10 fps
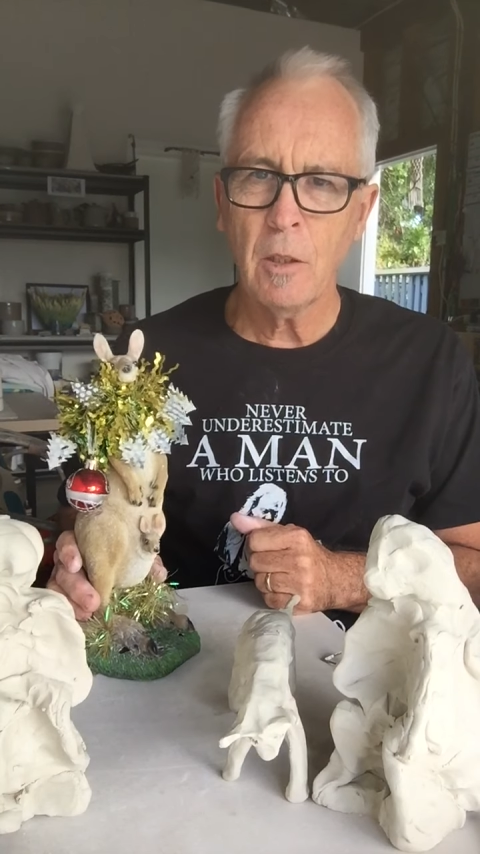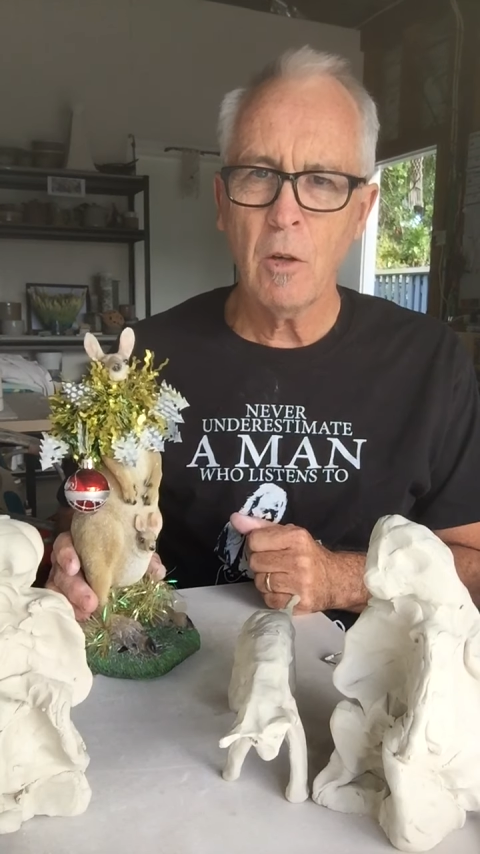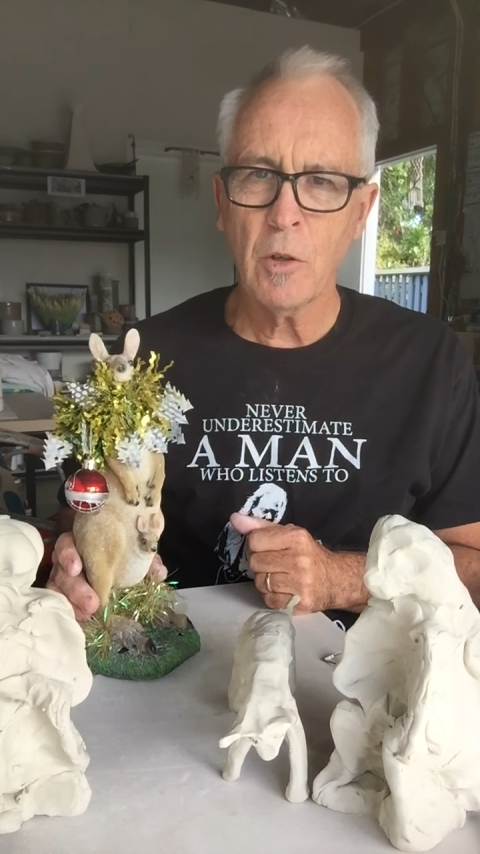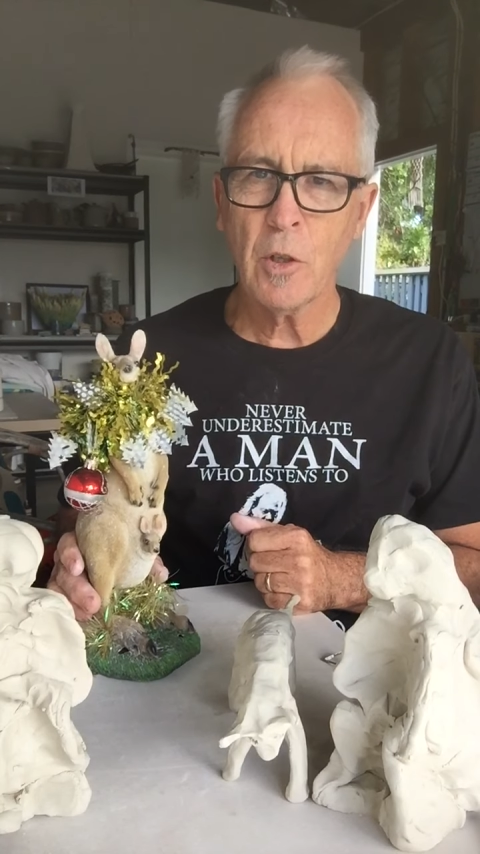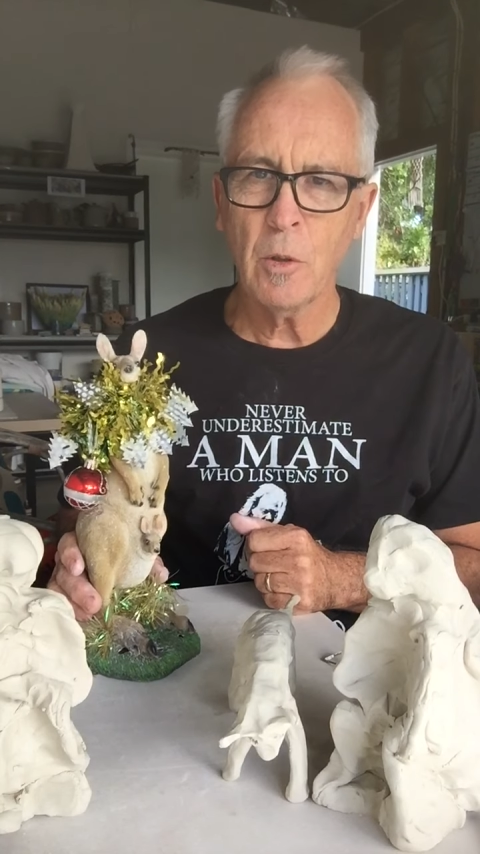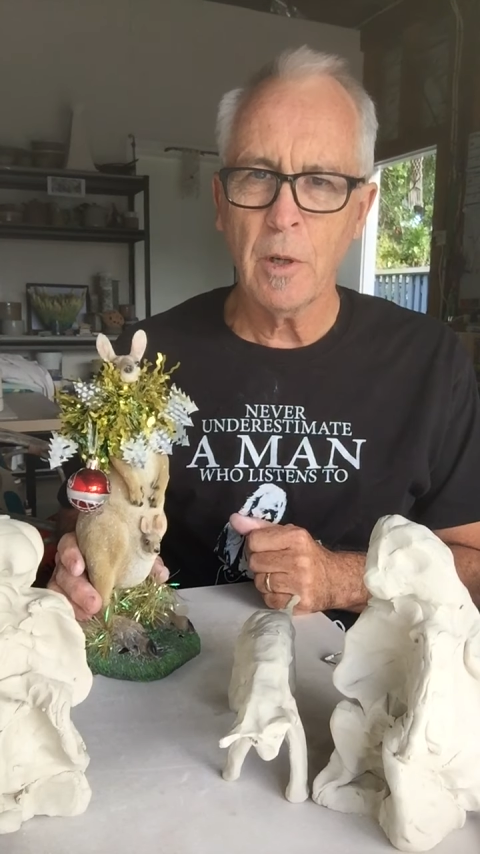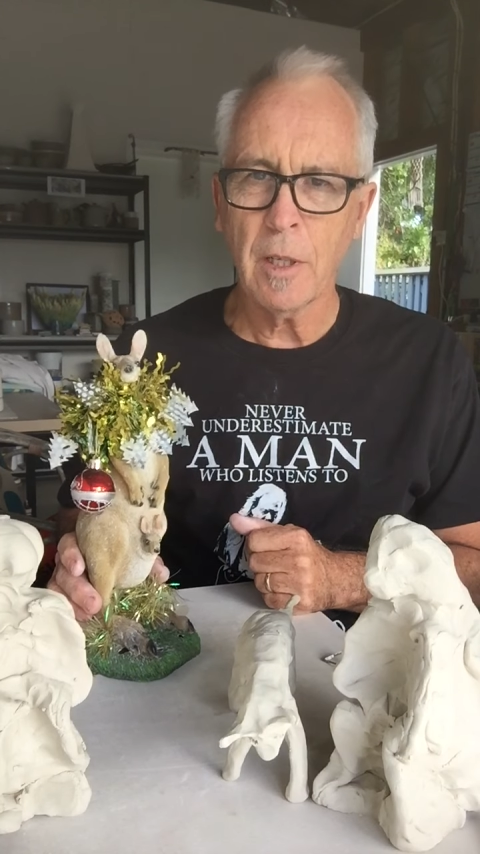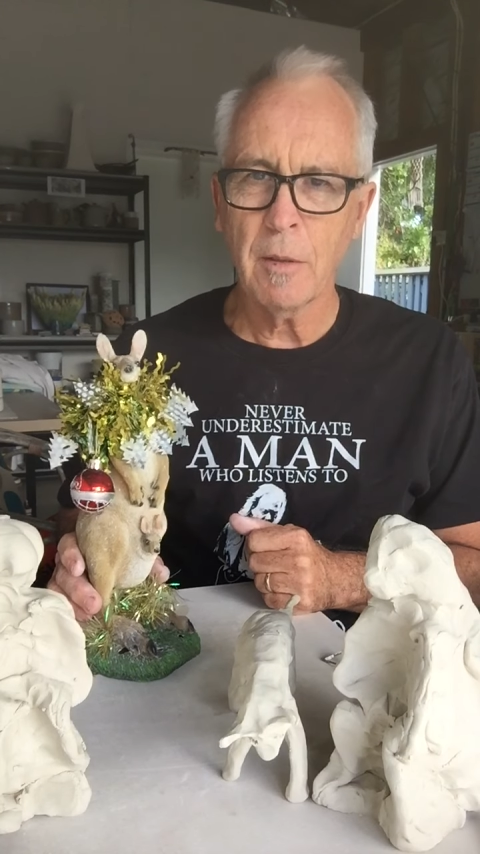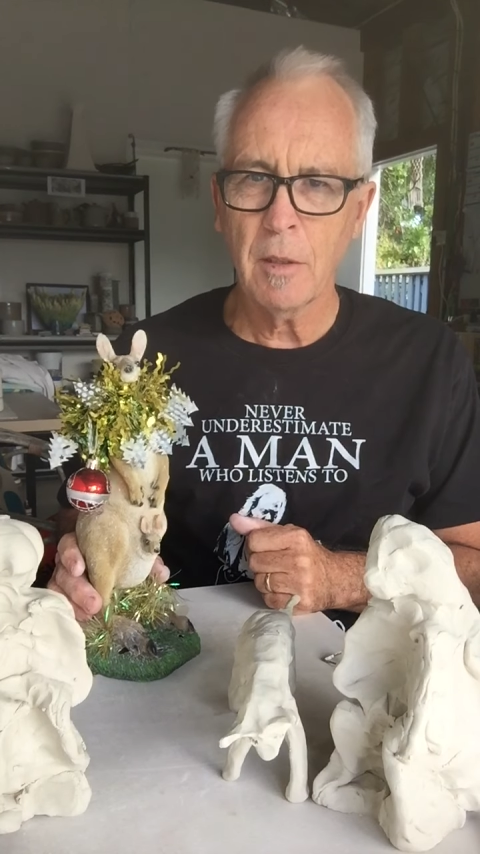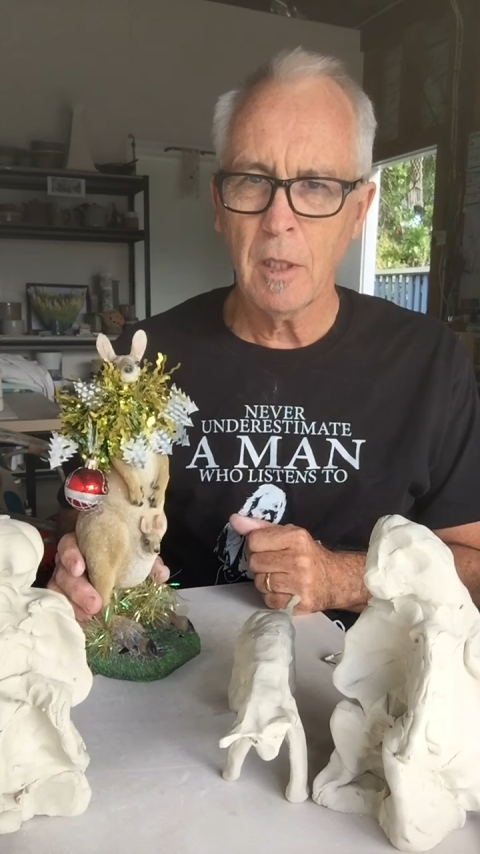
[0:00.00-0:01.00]
Long
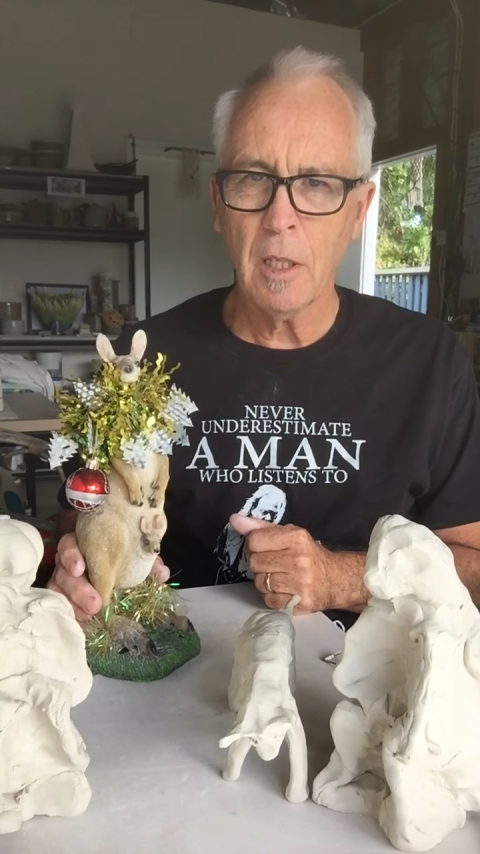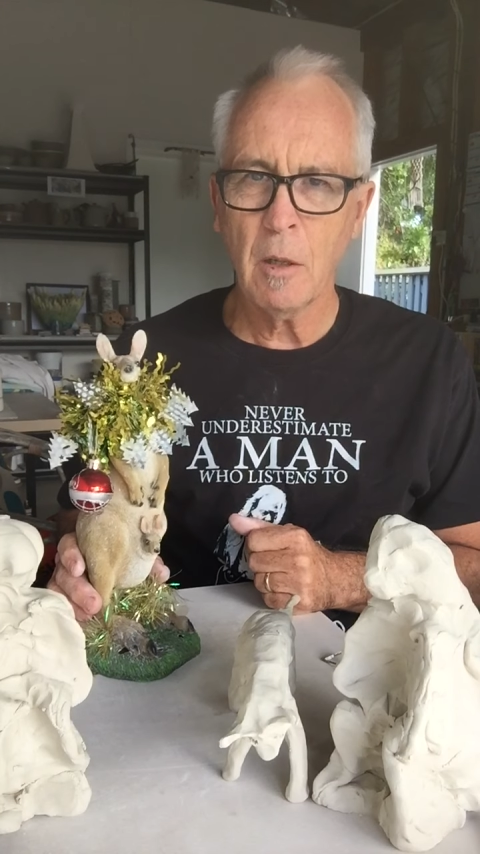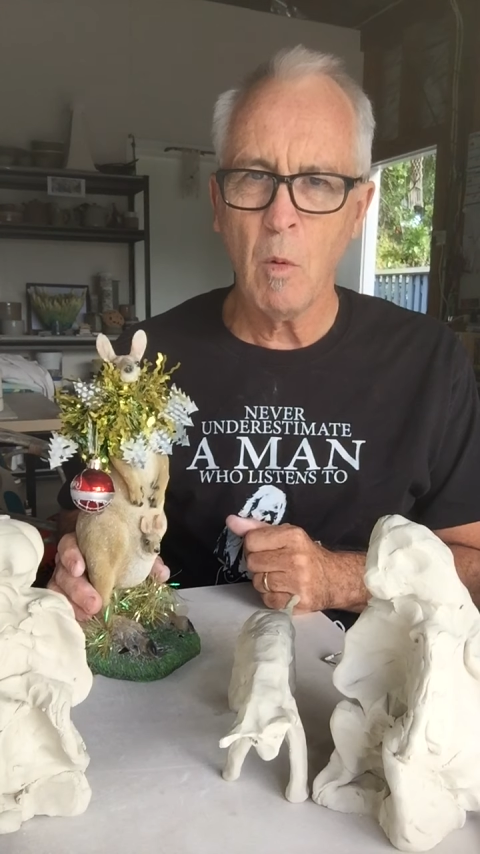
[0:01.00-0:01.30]
story, and I